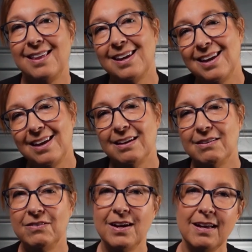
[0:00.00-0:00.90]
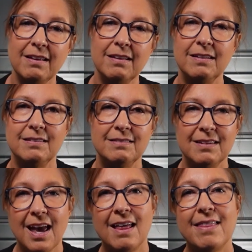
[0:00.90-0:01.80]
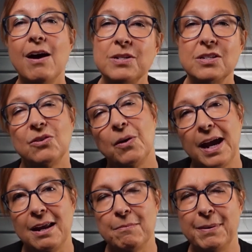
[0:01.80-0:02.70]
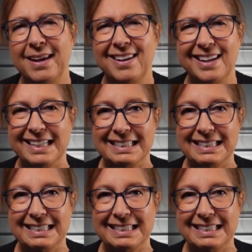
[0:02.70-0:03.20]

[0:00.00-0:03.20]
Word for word: thinking, well, yeah, that was great, but